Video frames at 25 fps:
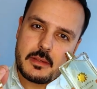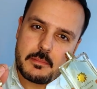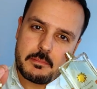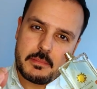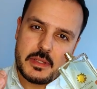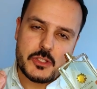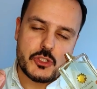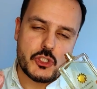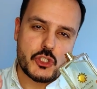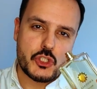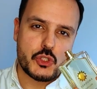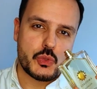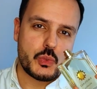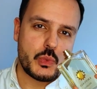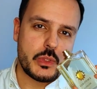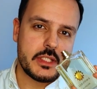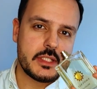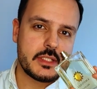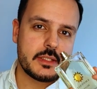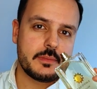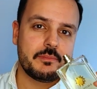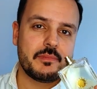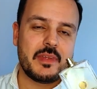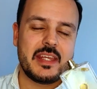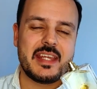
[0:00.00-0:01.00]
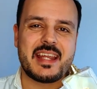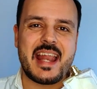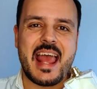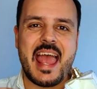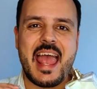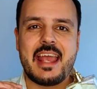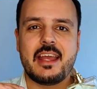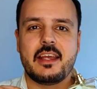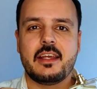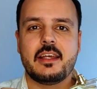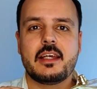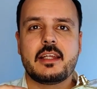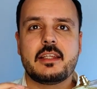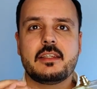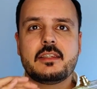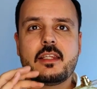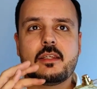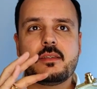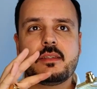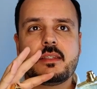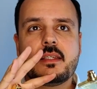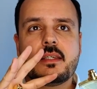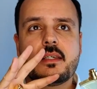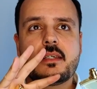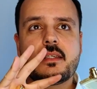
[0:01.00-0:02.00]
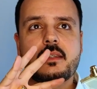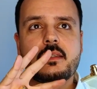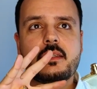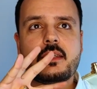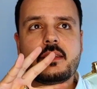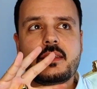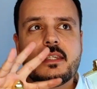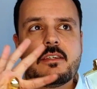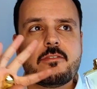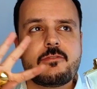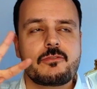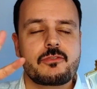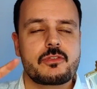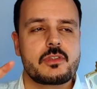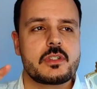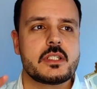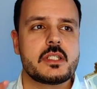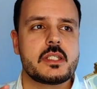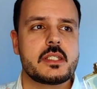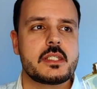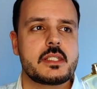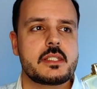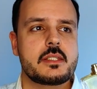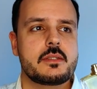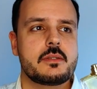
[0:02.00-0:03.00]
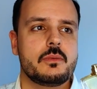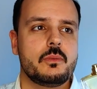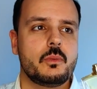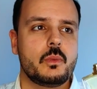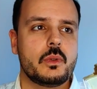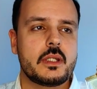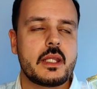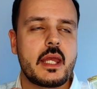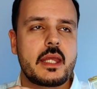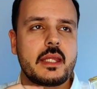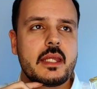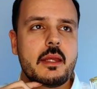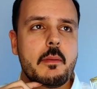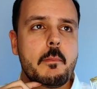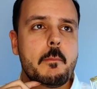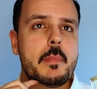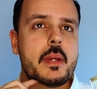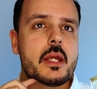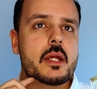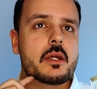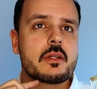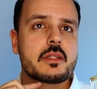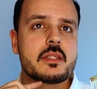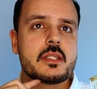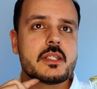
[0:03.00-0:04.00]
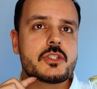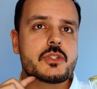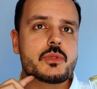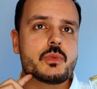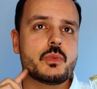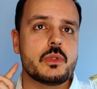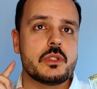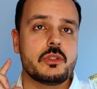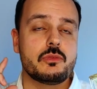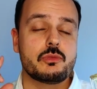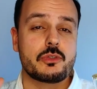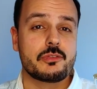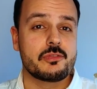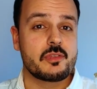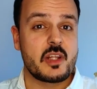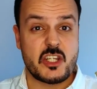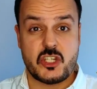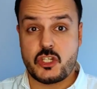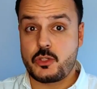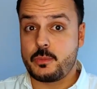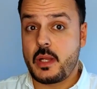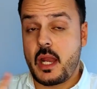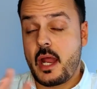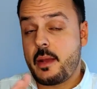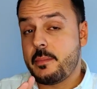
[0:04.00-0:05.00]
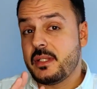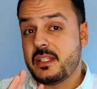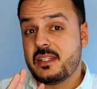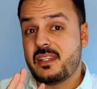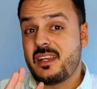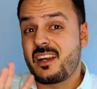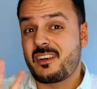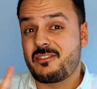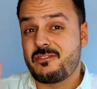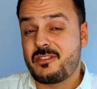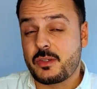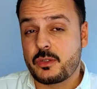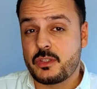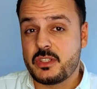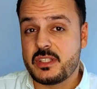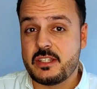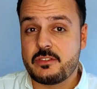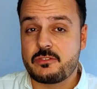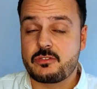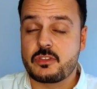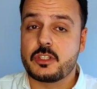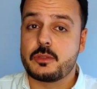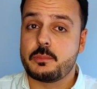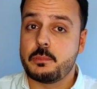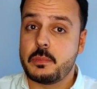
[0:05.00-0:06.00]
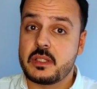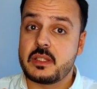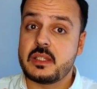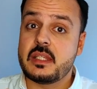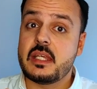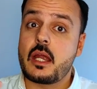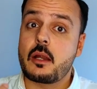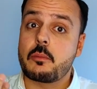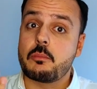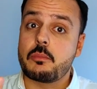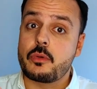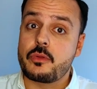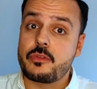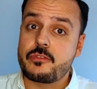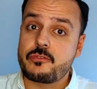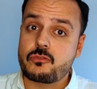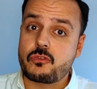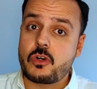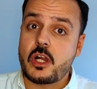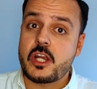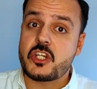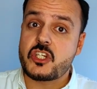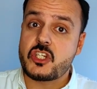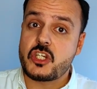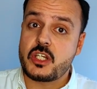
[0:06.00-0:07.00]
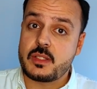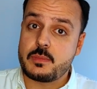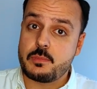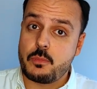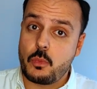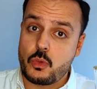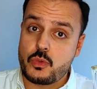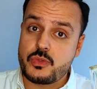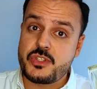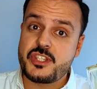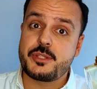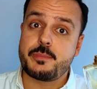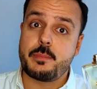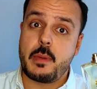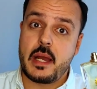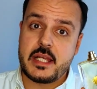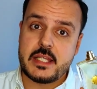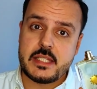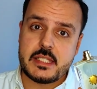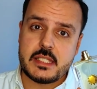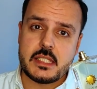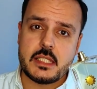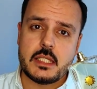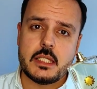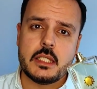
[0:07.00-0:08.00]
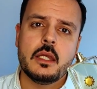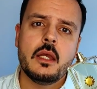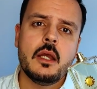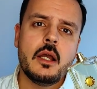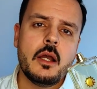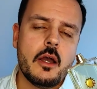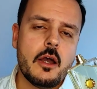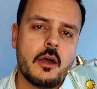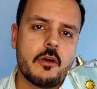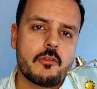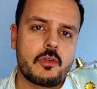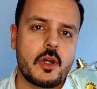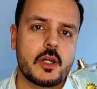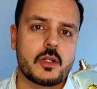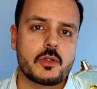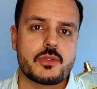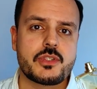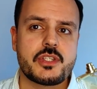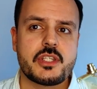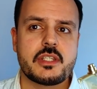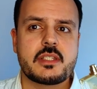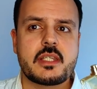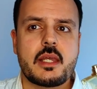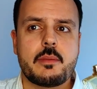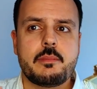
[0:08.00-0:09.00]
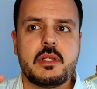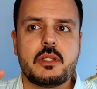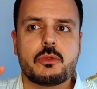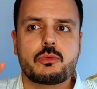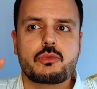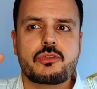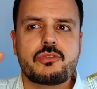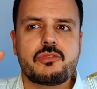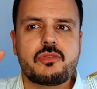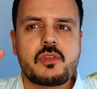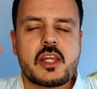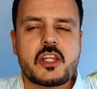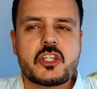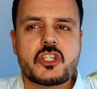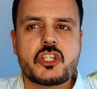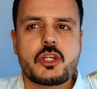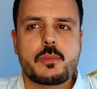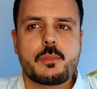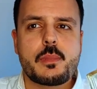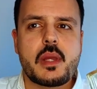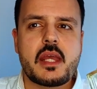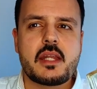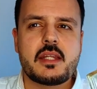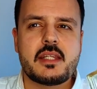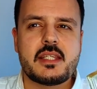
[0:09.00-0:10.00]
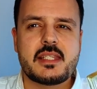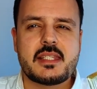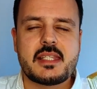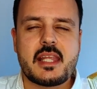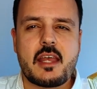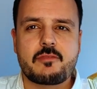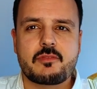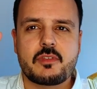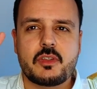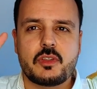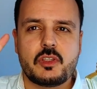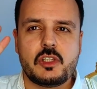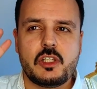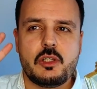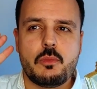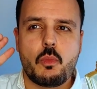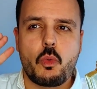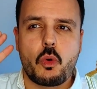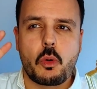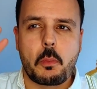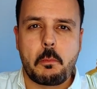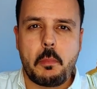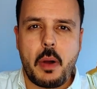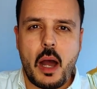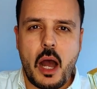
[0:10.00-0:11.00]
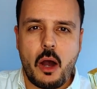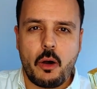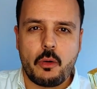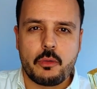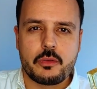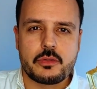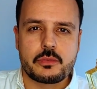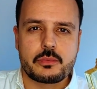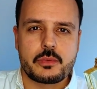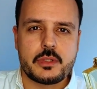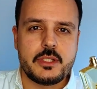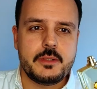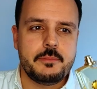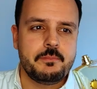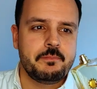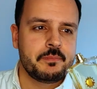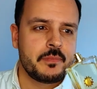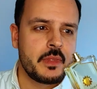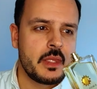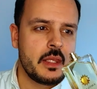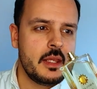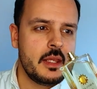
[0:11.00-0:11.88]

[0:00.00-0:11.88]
bit sweet. The difference when I compare this with Reflection Man, I mean, they are very different, but they are both fresh and both spicy fragrances. I mean, Reflection Man is definitely more powdery,